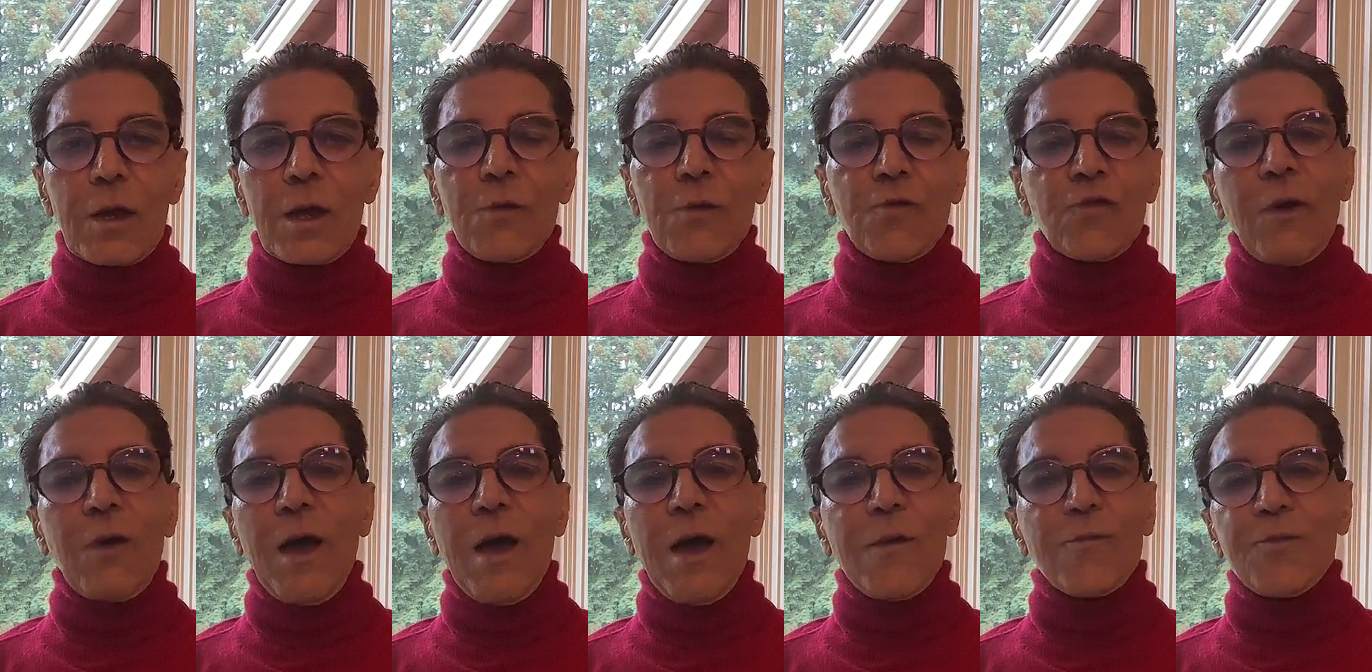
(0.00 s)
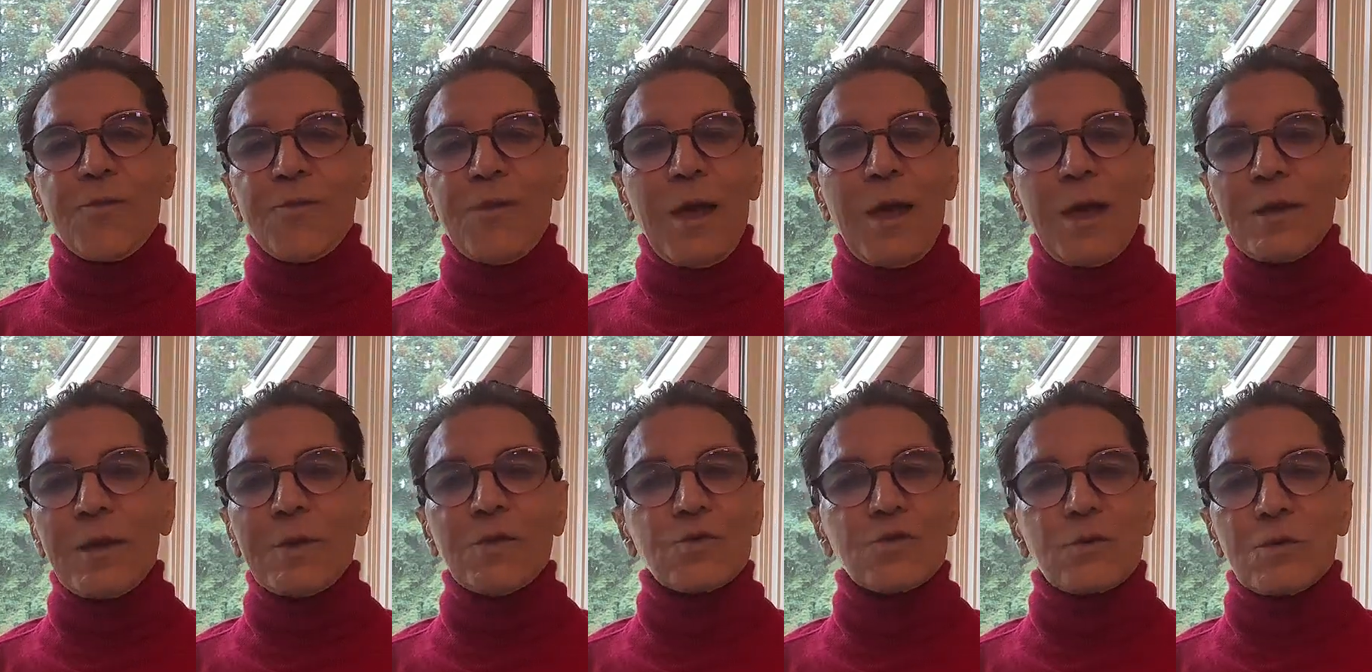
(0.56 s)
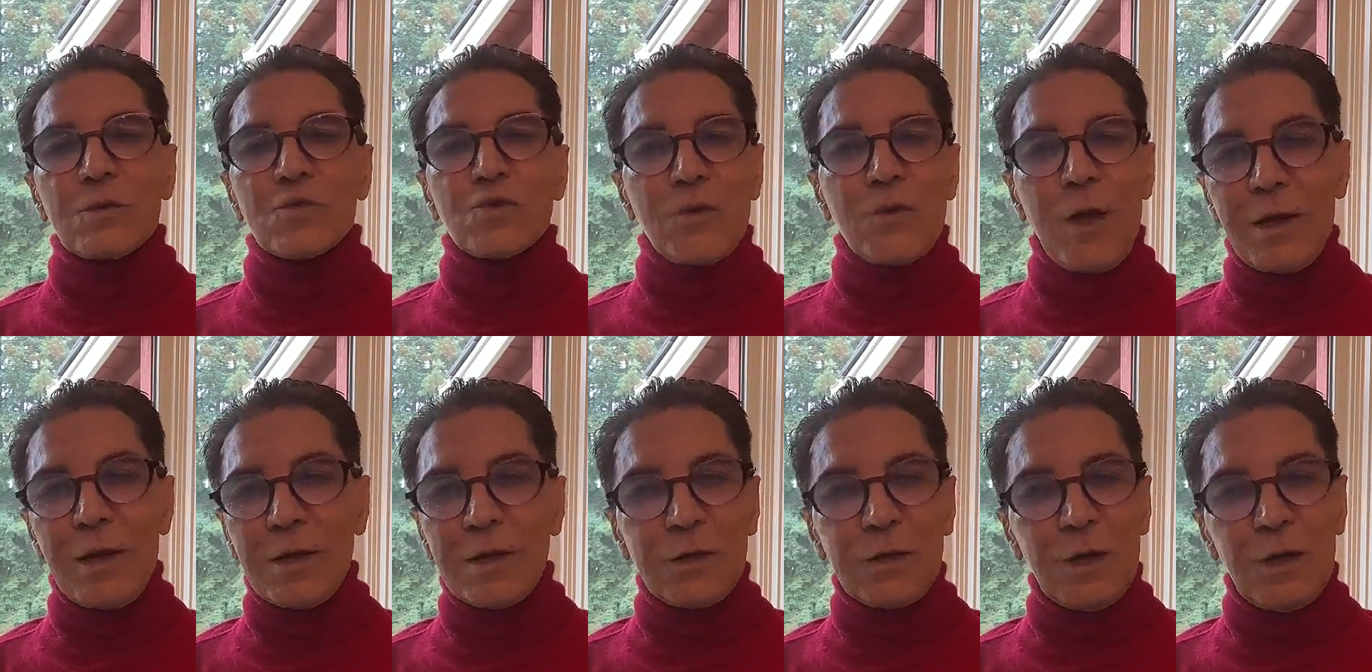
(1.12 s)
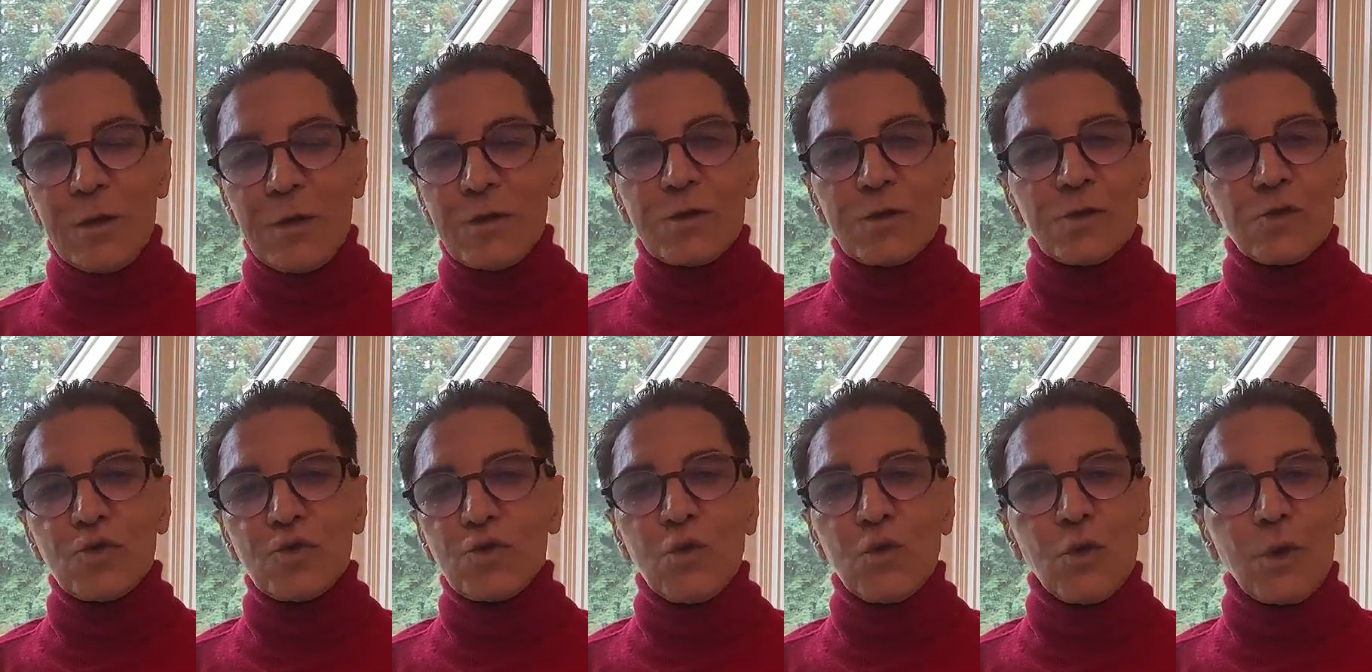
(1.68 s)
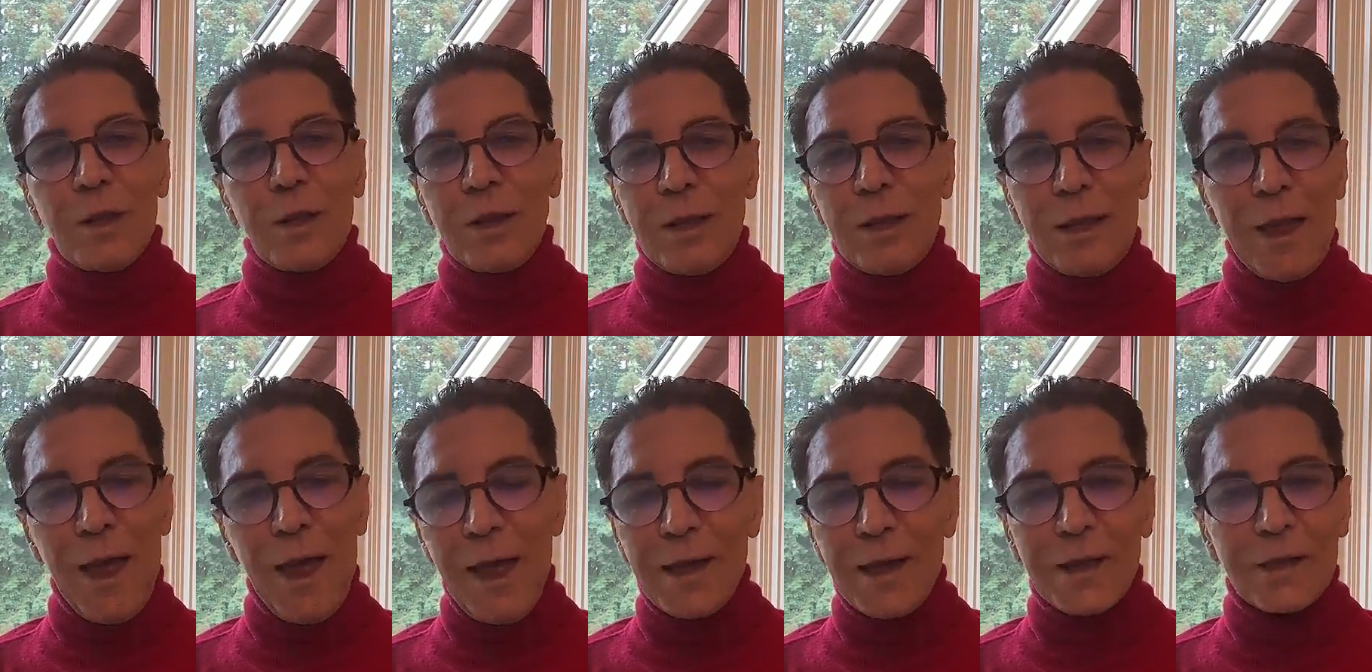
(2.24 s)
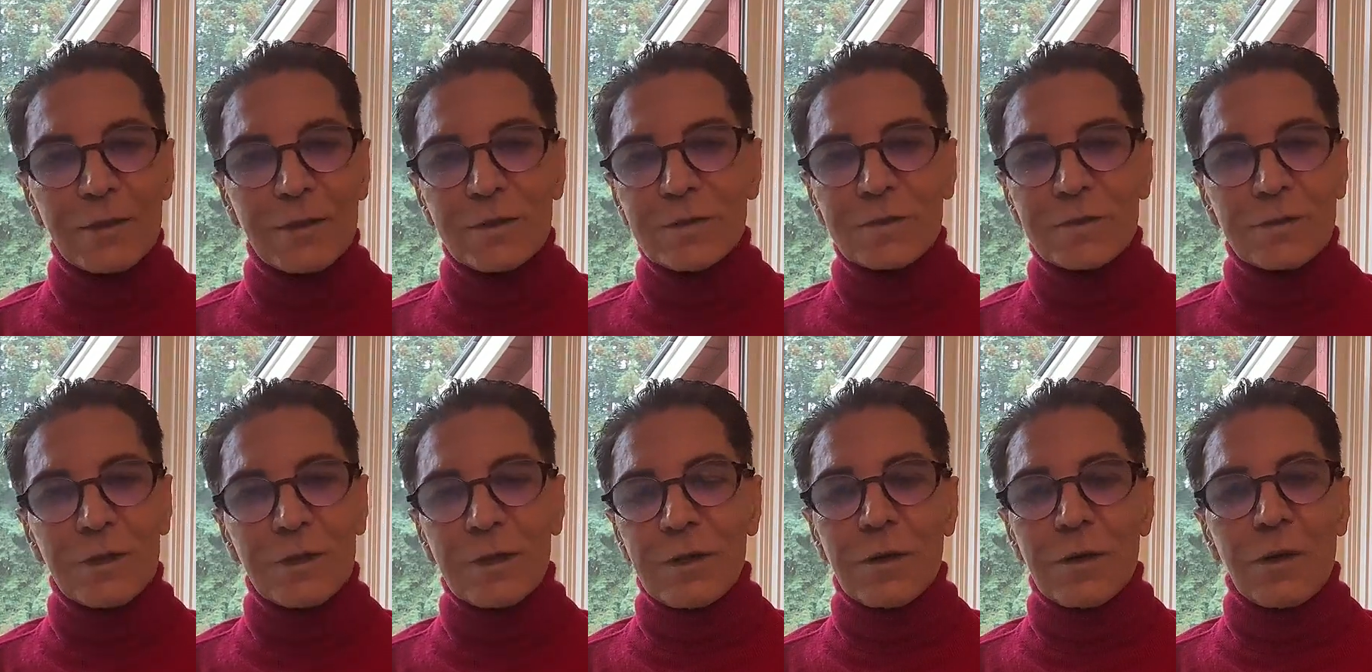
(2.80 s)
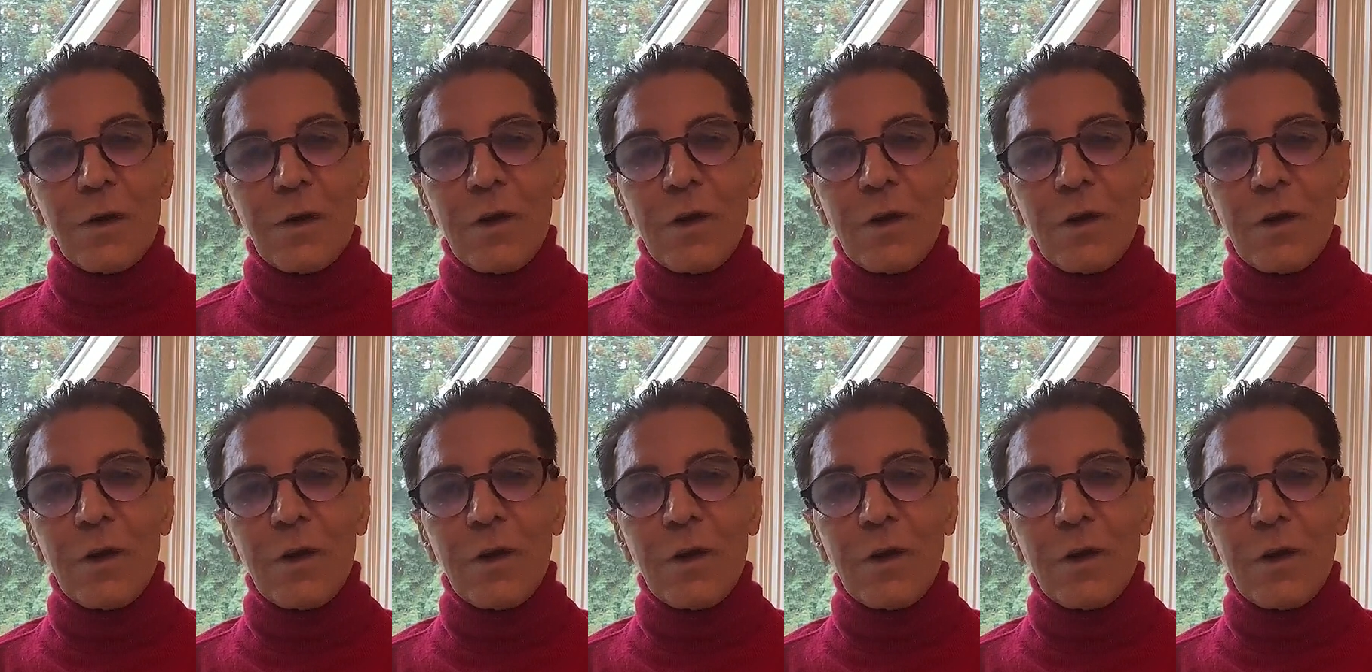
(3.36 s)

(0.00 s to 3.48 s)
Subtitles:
If you have pain radiating to your legs